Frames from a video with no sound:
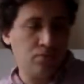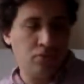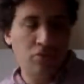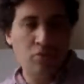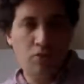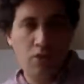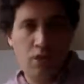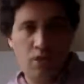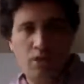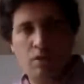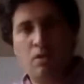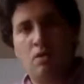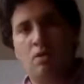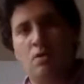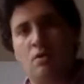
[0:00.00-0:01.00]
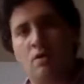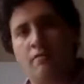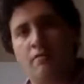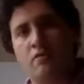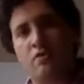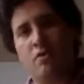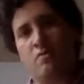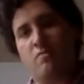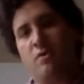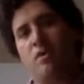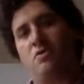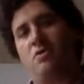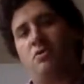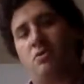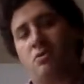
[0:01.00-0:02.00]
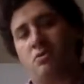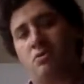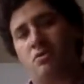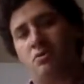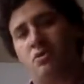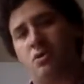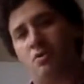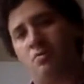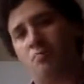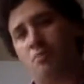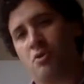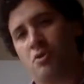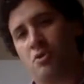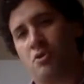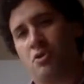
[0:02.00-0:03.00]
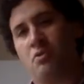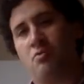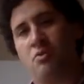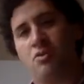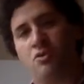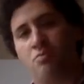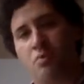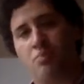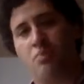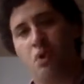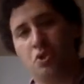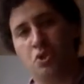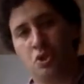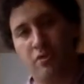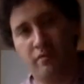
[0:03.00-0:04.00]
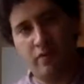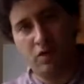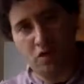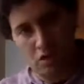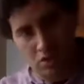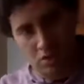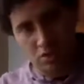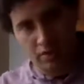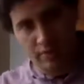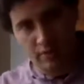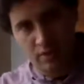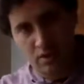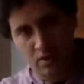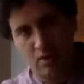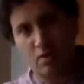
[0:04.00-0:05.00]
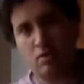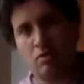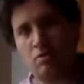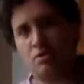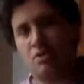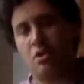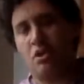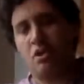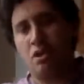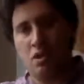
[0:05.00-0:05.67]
You can offer some amount to the other person. In other words, you propose a division of the $10.